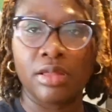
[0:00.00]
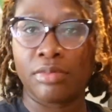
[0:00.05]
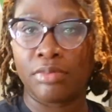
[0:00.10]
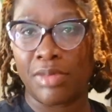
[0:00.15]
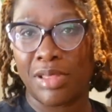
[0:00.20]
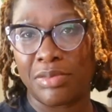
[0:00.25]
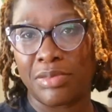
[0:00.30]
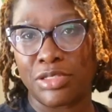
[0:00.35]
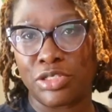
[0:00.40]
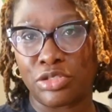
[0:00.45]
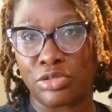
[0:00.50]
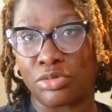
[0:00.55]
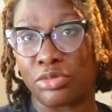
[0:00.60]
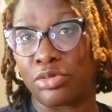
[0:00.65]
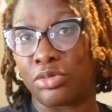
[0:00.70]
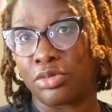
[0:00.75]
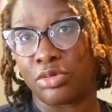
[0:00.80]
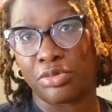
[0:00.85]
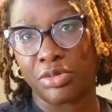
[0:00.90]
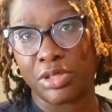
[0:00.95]
maybe
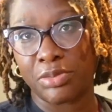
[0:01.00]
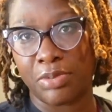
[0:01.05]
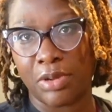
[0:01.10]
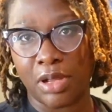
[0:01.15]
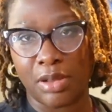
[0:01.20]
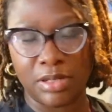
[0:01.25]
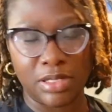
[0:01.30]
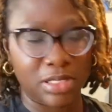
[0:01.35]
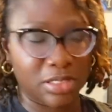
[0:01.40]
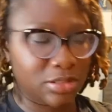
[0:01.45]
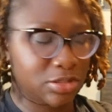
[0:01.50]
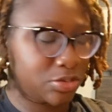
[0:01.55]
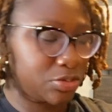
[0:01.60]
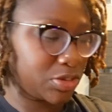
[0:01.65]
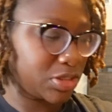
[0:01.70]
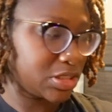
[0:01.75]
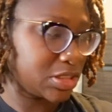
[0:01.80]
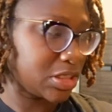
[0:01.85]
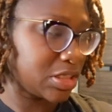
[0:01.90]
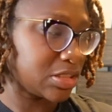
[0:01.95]
two. Three probably is too
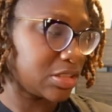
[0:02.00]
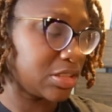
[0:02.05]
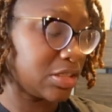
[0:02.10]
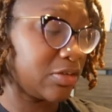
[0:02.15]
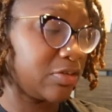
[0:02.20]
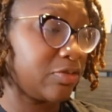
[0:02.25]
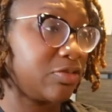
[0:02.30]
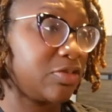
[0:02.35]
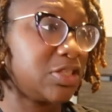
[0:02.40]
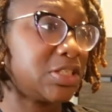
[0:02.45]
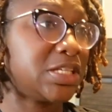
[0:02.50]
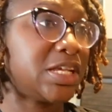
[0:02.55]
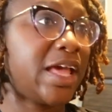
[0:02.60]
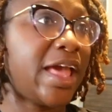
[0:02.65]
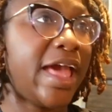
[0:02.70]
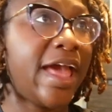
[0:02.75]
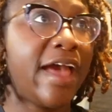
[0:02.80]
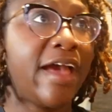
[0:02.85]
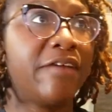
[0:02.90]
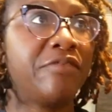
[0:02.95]
excessive to
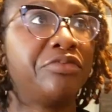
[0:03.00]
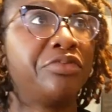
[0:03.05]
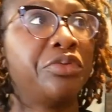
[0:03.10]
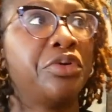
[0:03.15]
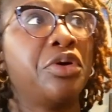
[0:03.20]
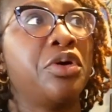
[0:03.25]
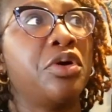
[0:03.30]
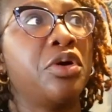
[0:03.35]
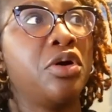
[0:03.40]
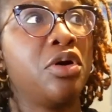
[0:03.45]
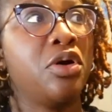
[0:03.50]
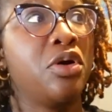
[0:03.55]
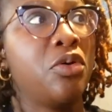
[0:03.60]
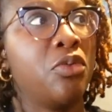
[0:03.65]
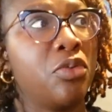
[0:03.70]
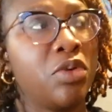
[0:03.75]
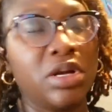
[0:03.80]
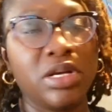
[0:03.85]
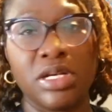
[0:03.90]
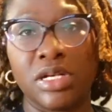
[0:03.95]
have.
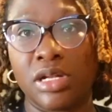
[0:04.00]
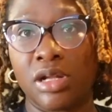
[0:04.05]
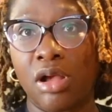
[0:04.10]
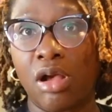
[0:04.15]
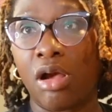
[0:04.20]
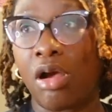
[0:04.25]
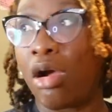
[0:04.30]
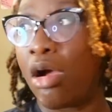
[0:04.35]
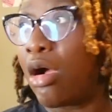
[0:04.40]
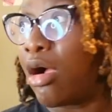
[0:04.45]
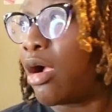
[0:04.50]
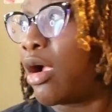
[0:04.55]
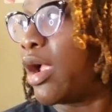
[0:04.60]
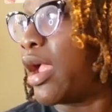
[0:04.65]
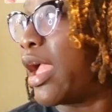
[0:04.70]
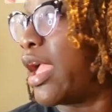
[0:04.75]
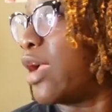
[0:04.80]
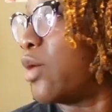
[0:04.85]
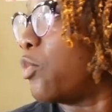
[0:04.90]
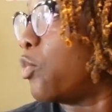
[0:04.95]
One in the car
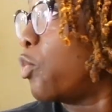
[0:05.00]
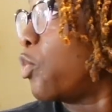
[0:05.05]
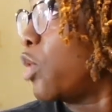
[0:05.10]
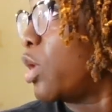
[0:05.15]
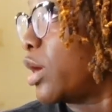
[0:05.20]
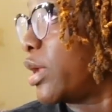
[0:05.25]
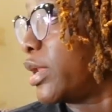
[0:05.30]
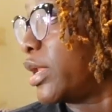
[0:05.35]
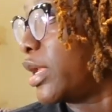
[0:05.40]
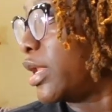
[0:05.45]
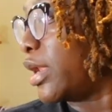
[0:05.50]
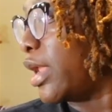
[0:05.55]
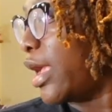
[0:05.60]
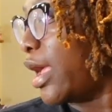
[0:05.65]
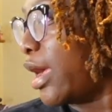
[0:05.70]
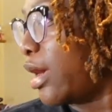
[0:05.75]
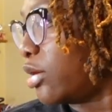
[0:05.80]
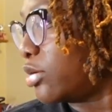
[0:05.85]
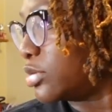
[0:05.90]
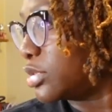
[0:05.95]
and one in the
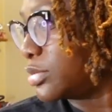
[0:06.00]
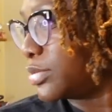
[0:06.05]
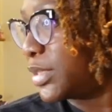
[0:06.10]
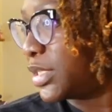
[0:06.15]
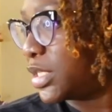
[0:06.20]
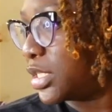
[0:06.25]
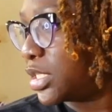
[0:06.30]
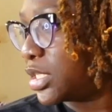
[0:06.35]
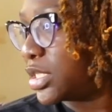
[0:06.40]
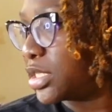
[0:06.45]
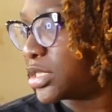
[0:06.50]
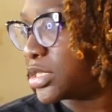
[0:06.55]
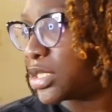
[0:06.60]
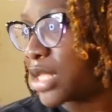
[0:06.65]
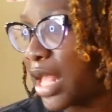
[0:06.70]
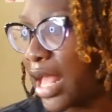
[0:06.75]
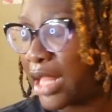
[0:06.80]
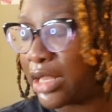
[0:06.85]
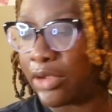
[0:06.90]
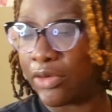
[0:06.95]
house because
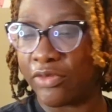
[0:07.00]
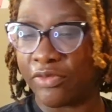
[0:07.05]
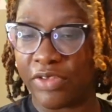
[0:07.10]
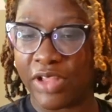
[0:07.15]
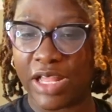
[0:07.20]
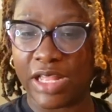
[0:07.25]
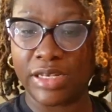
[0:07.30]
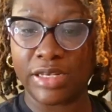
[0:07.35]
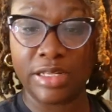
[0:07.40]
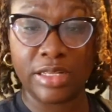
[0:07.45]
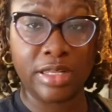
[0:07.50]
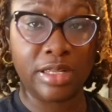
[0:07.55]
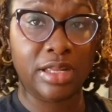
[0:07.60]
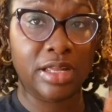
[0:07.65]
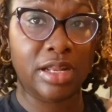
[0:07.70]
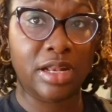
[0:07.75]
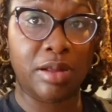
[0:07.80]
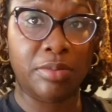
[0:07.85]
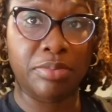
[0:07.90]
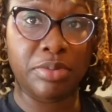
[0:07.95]
I don't find it
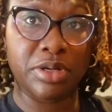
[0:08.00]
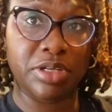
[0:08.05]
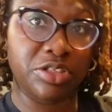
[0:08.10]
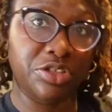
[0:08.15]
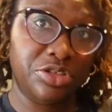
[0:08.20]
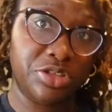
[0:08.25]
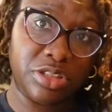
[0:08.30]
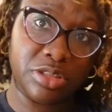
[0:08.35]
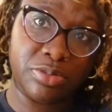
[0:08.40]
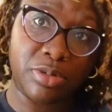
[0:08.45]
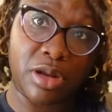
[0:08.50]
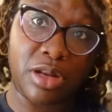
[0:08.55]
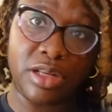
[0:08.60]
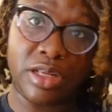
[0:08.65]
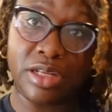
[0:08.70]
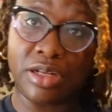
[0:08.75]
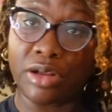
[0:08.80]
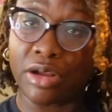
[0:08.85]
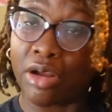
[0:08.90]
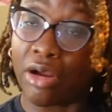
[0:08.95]
and I'm pretty sure it's probably
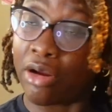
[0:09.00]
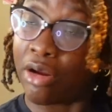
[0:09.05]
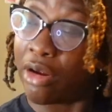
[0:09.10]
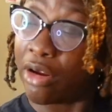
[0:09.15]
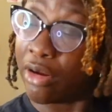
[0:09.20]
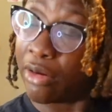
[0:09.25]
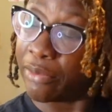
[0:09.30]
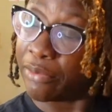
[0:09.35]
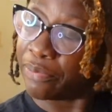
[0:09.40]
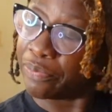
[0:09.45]
in the car.